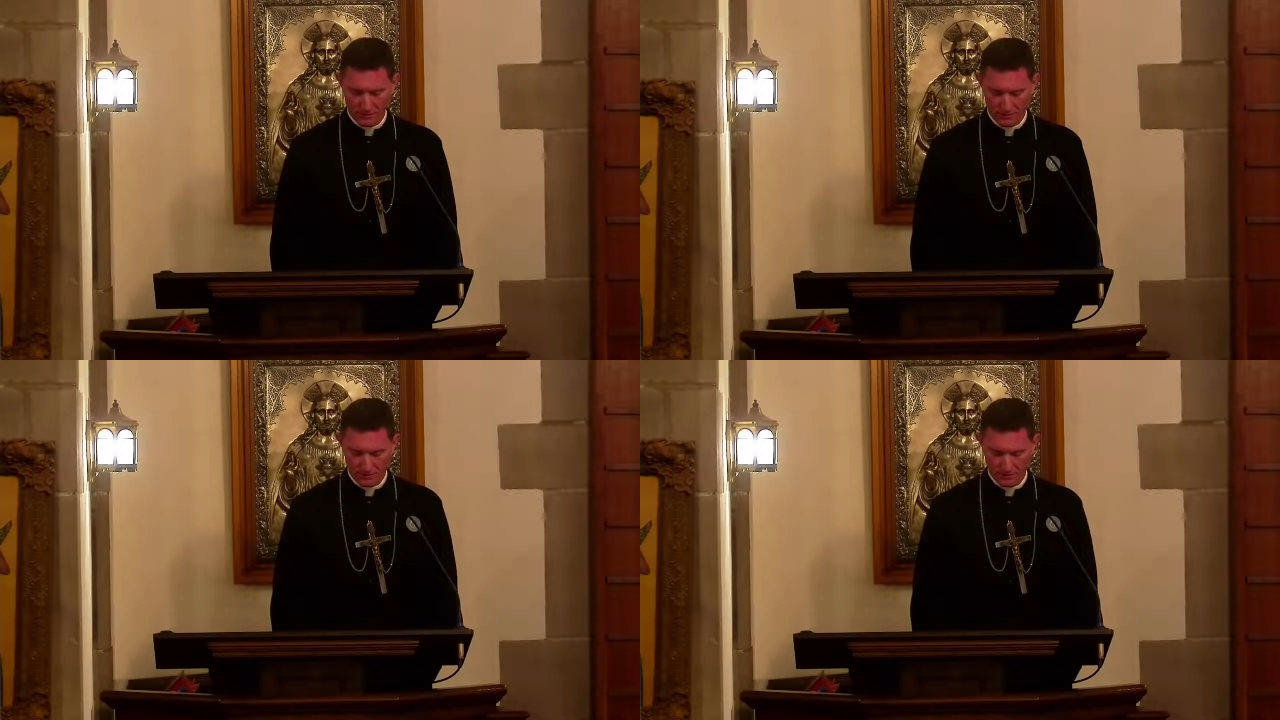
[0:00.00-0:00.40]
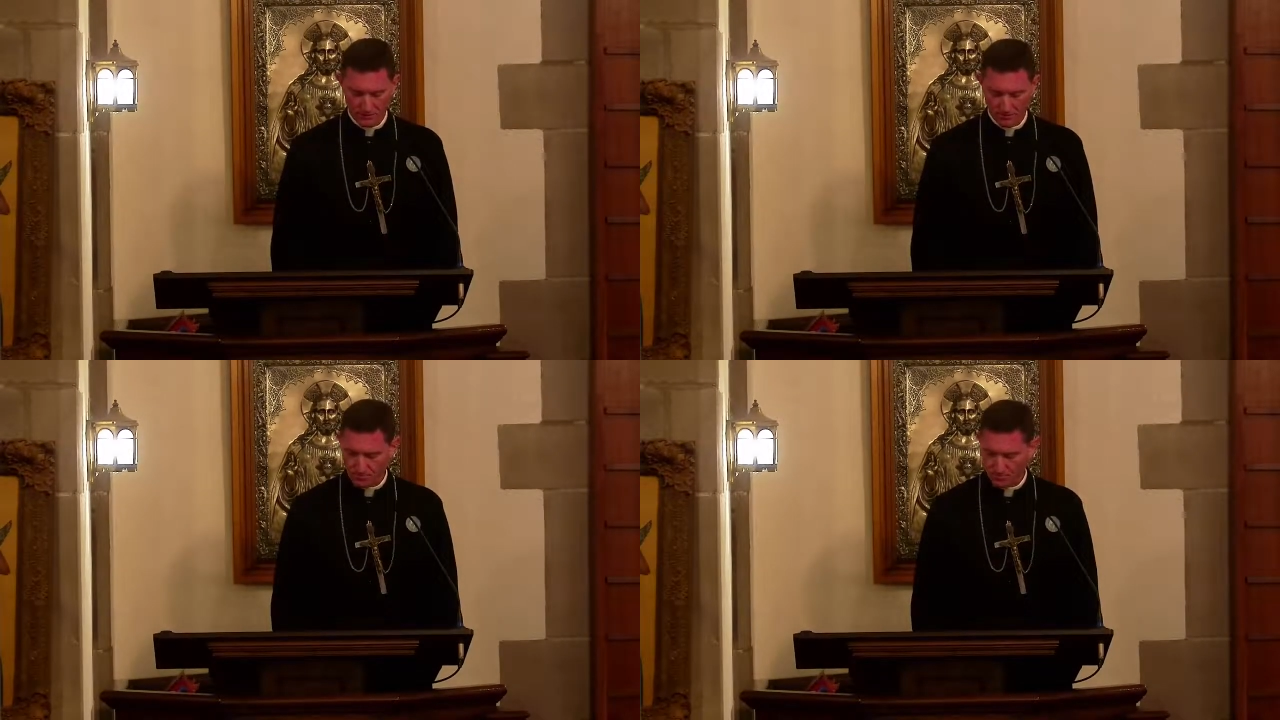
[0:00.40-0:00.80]

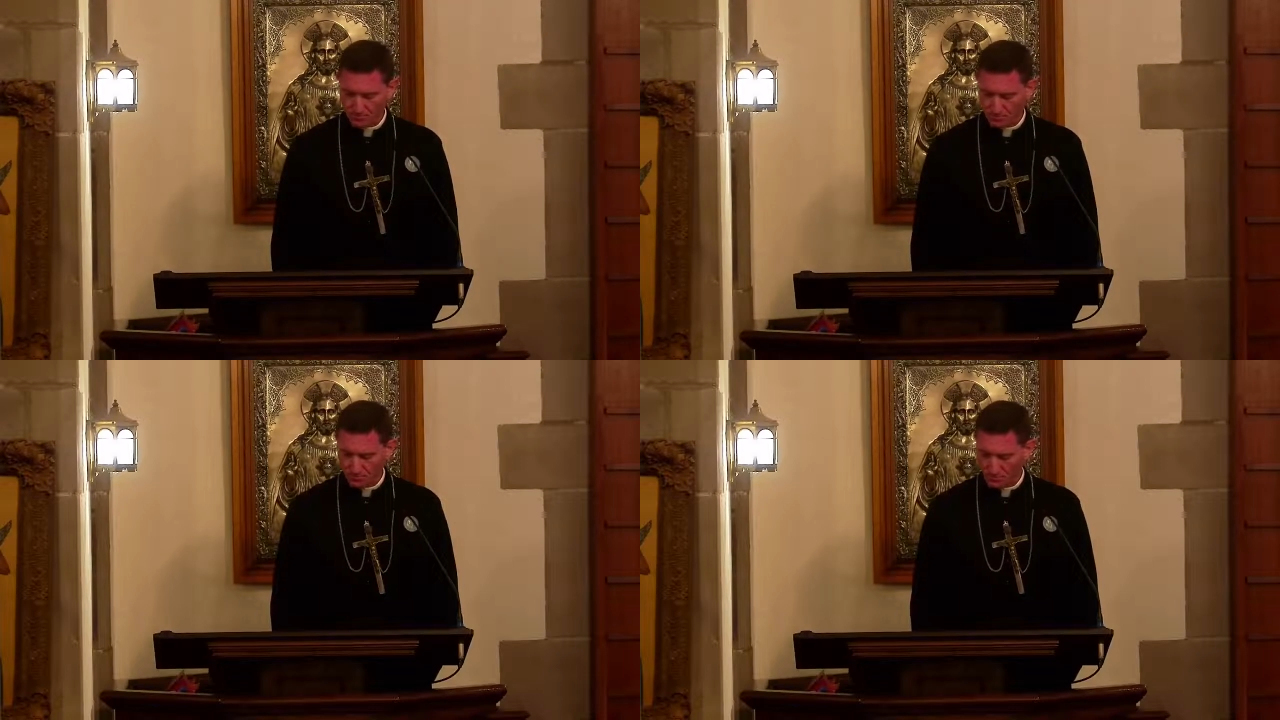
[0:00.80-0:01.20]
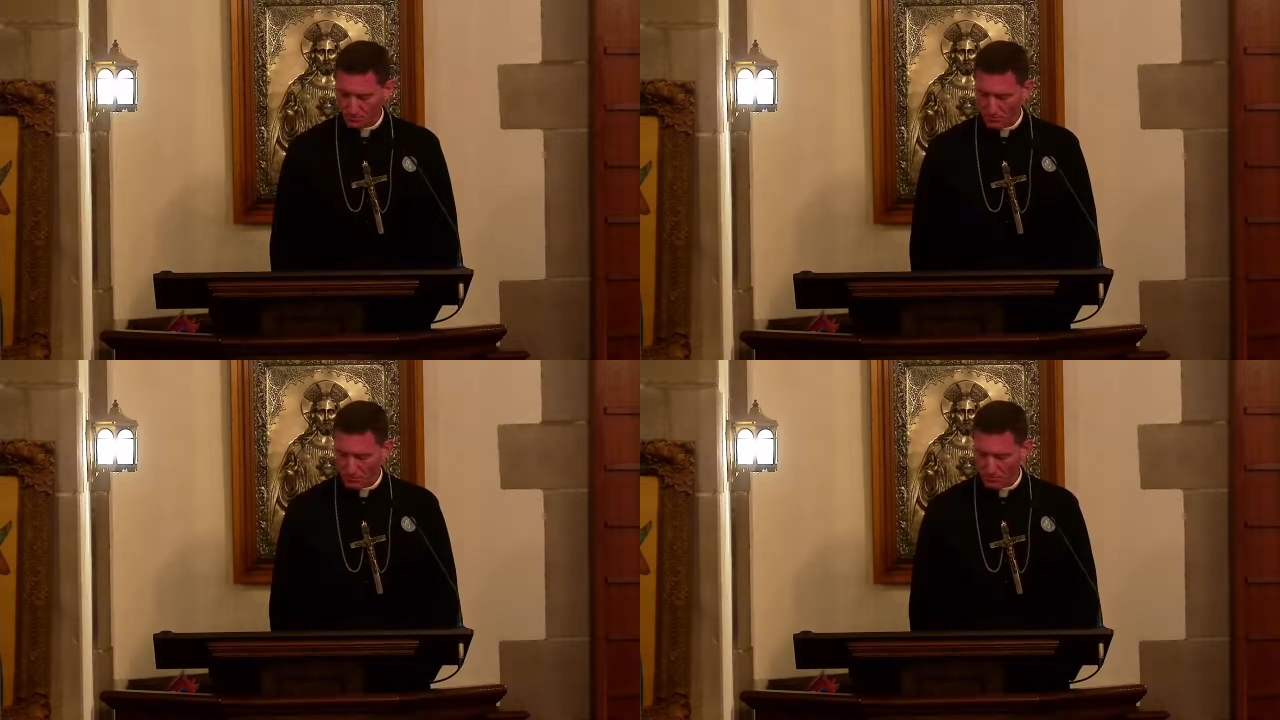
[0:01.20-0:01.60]

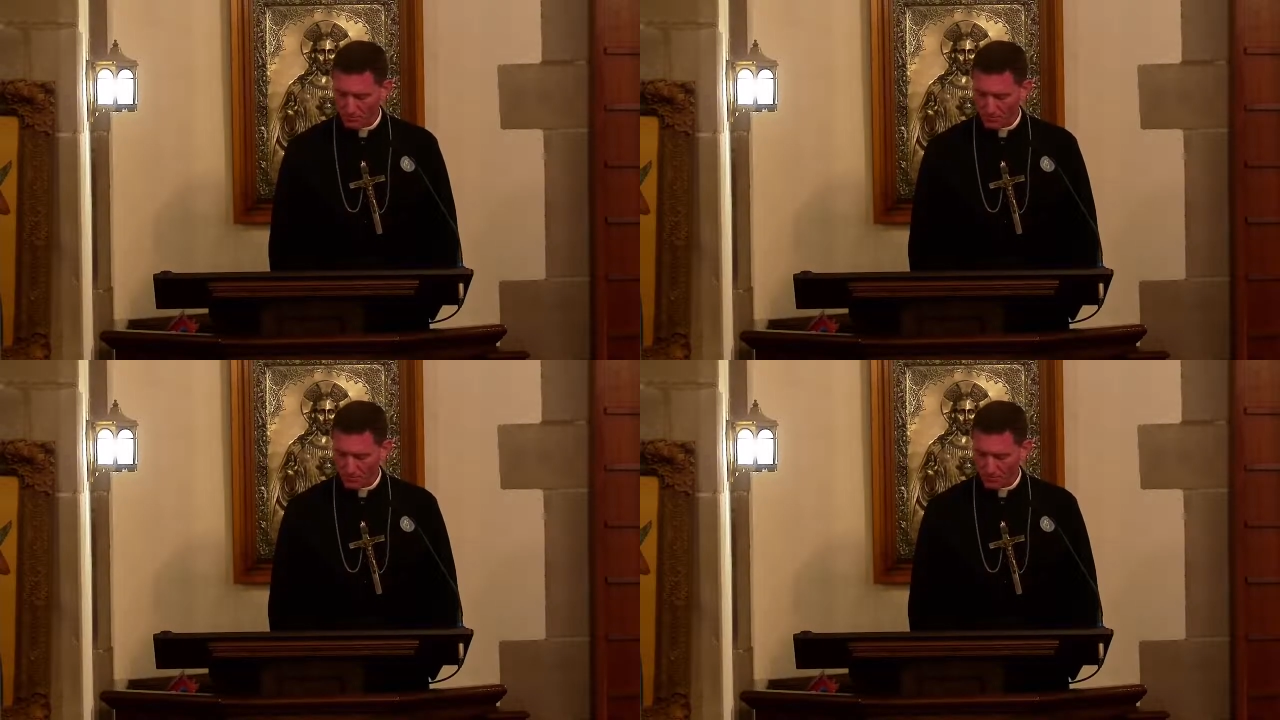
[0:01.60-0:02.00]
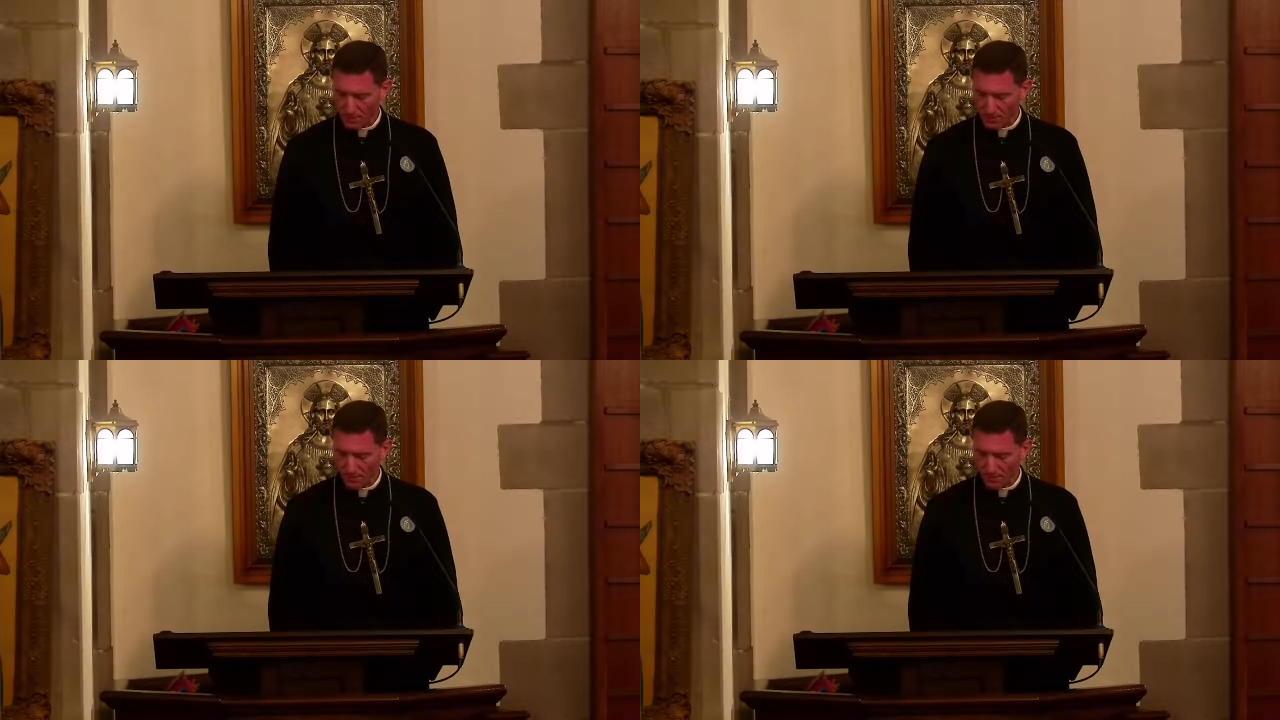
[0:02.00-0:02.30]
[no speech]